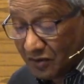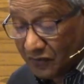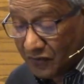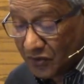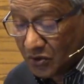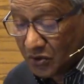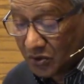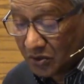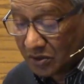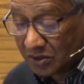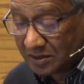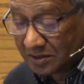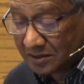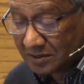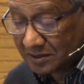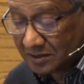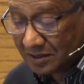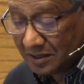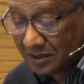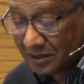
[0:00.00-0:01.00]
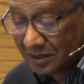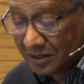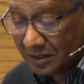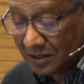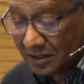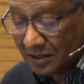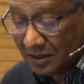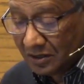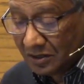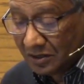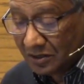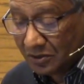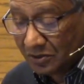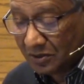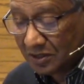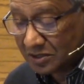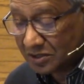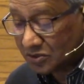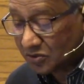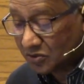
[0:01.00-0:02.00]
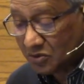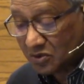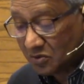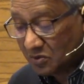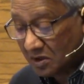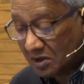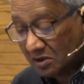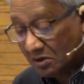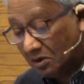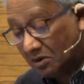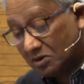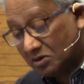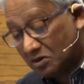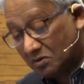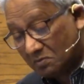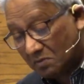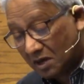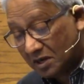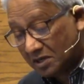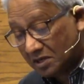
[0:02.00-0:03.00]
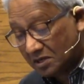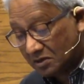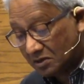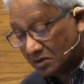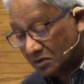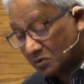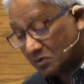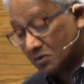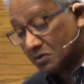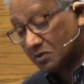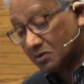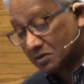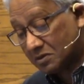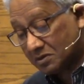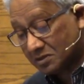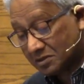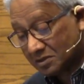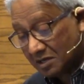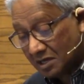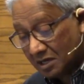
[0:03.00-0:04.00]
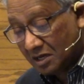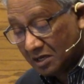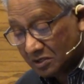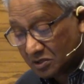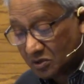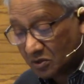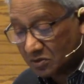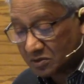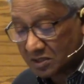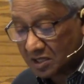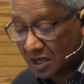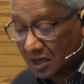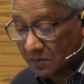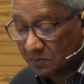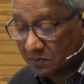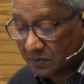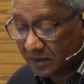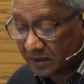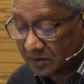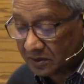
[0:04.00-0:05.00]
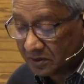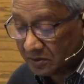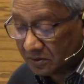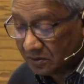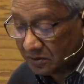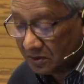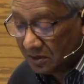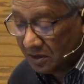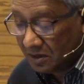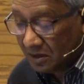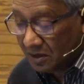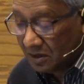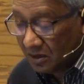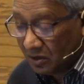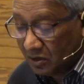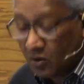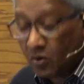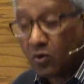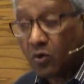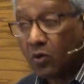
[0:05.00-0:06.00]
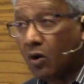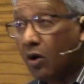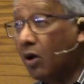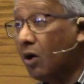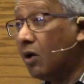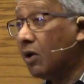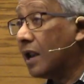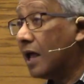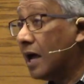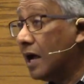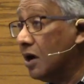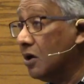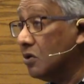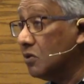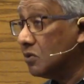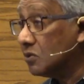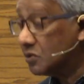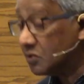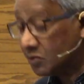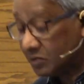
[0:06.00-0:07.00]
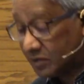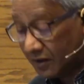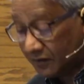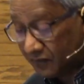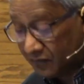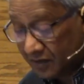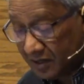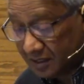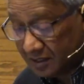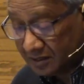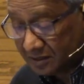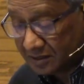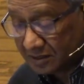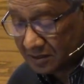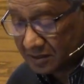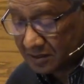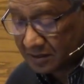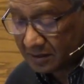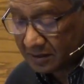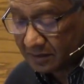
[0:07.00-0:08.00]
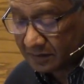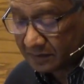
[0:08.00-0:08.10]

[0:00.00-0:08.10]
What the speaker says: of yours, who has thrown away all your money on whores, shows up and you go all out with a feast."